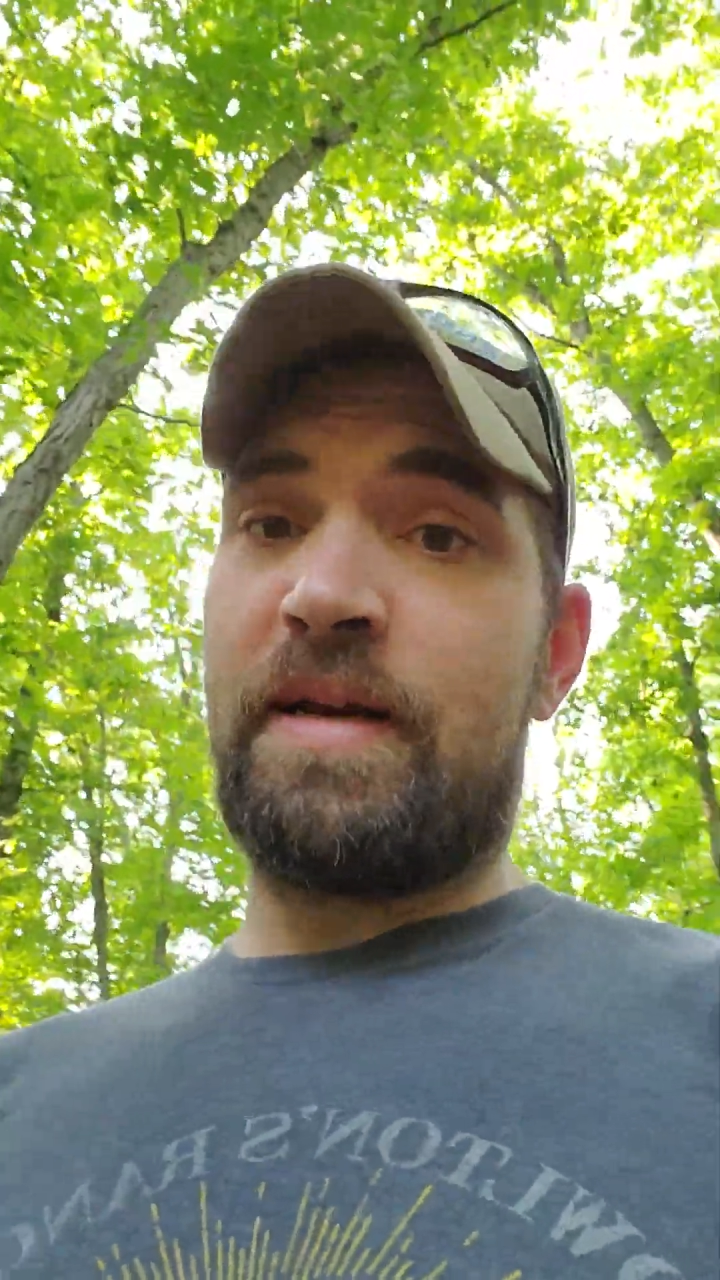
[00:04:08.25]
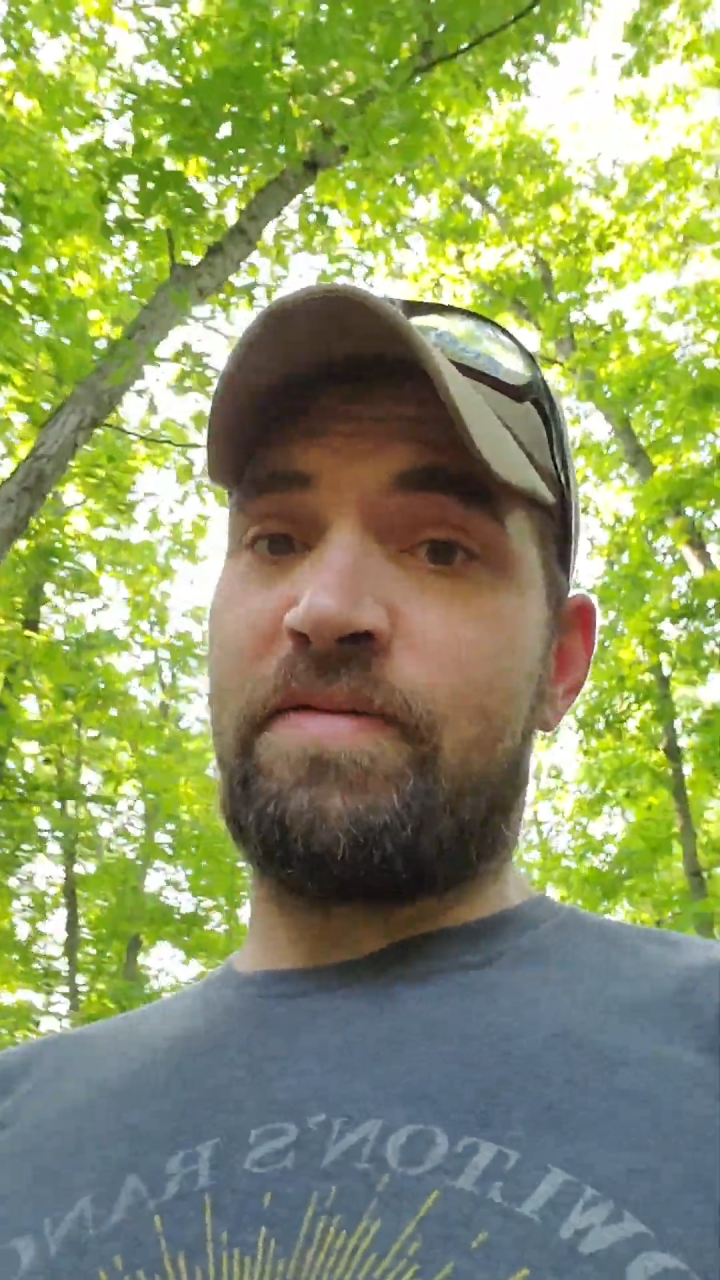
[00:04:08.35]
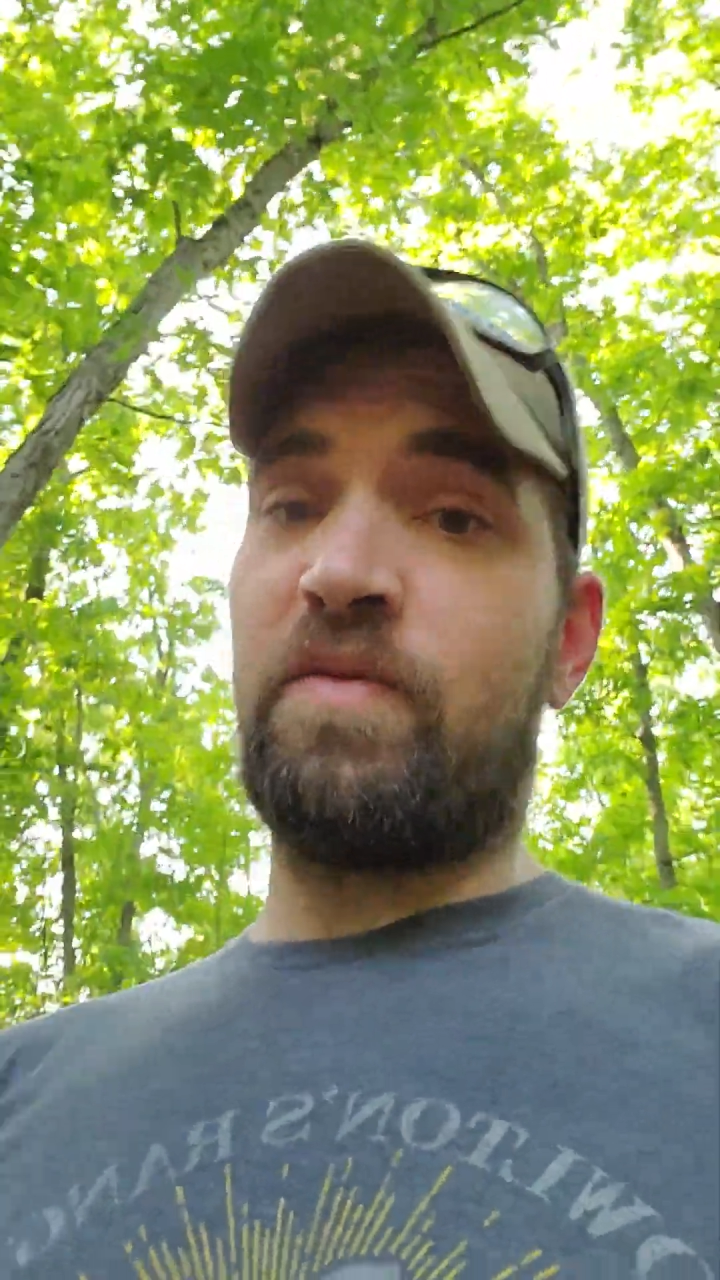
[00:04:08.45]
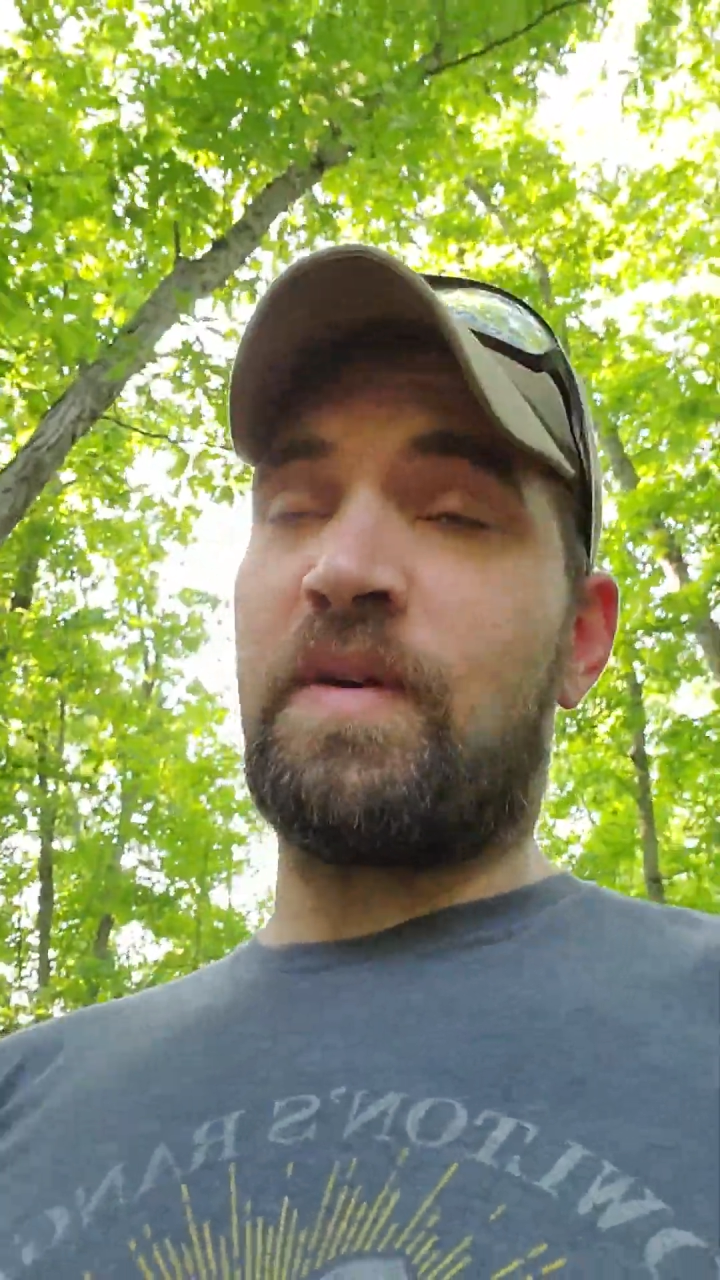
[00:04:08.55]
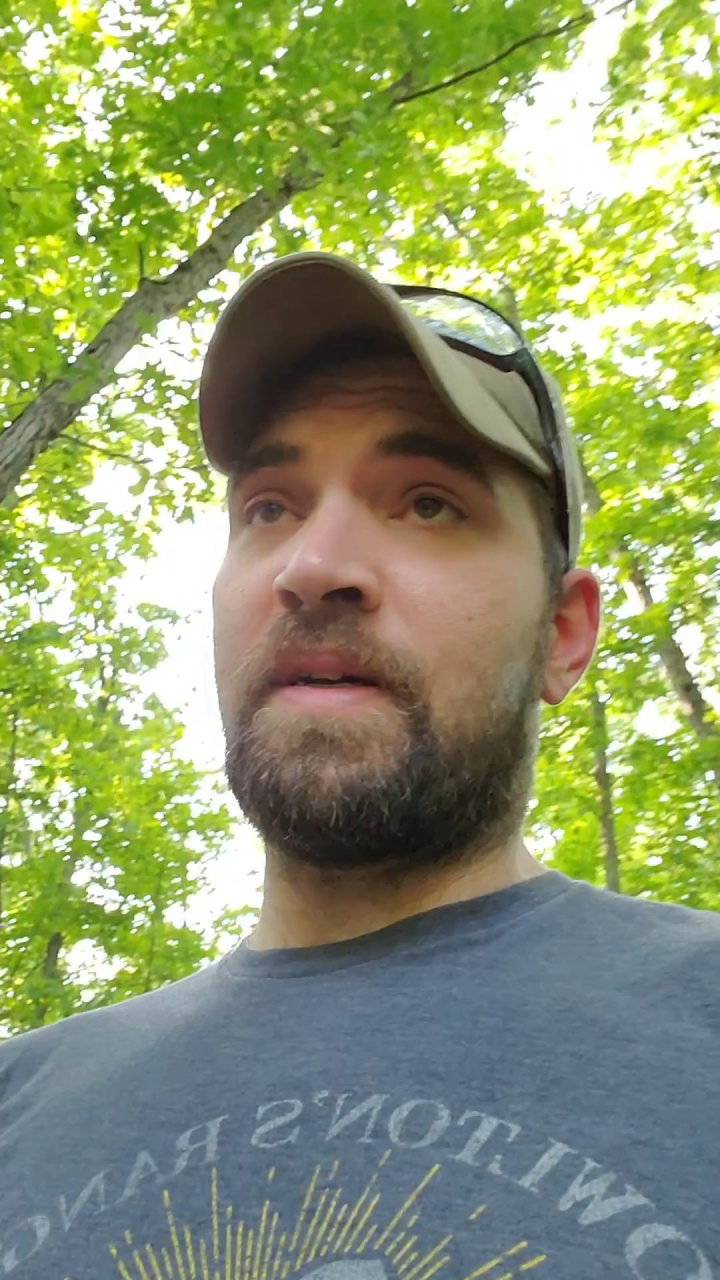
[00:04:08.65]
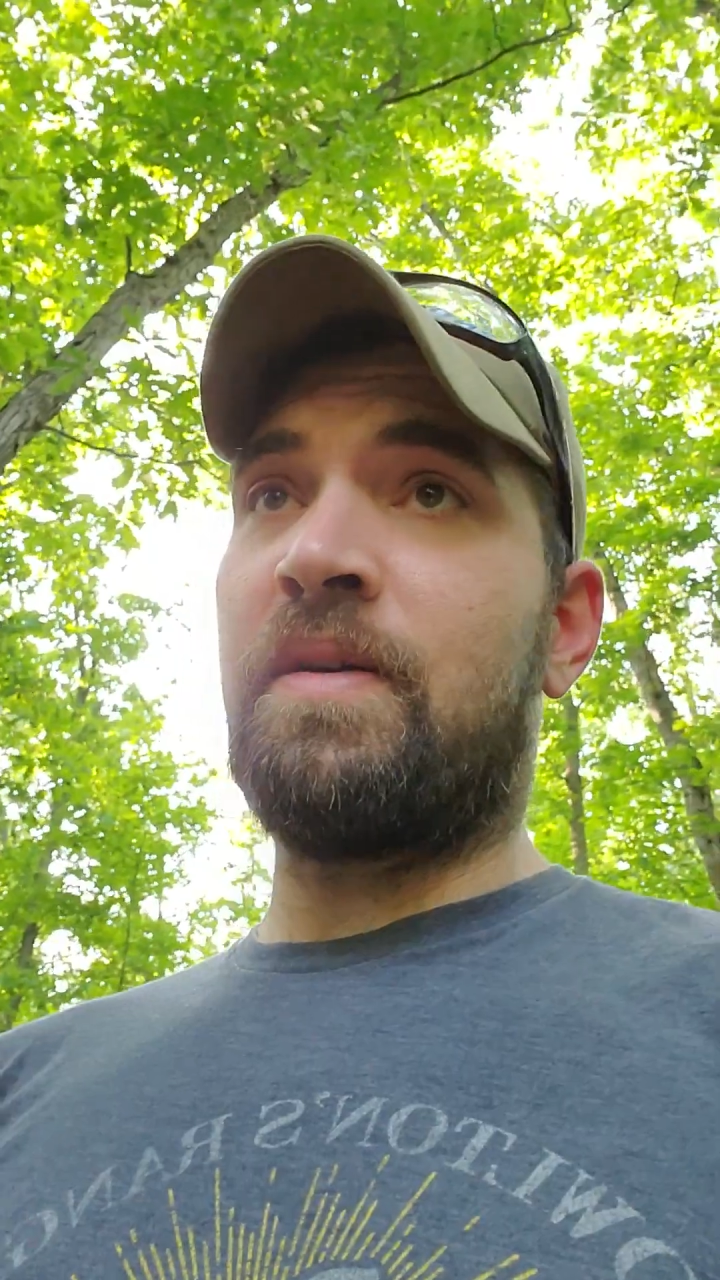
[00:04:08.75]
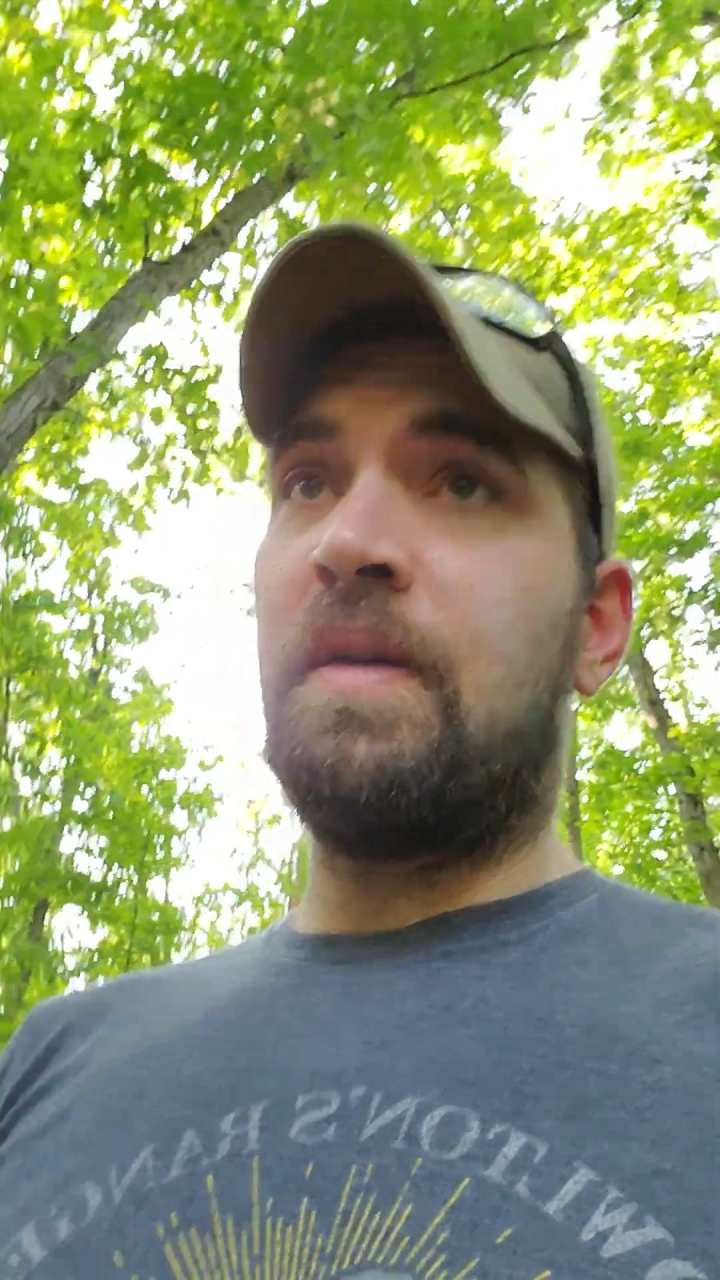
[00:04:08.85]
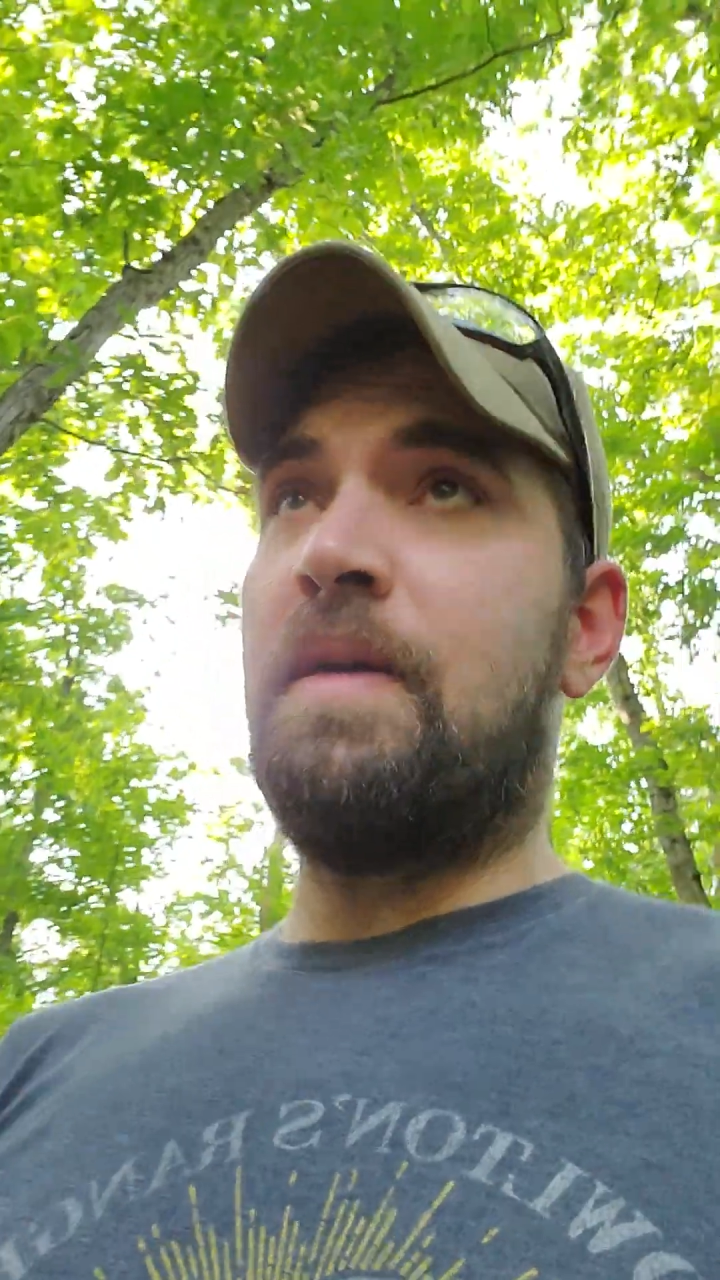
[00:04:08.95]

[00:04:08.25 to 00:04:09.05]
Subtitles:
everywhere.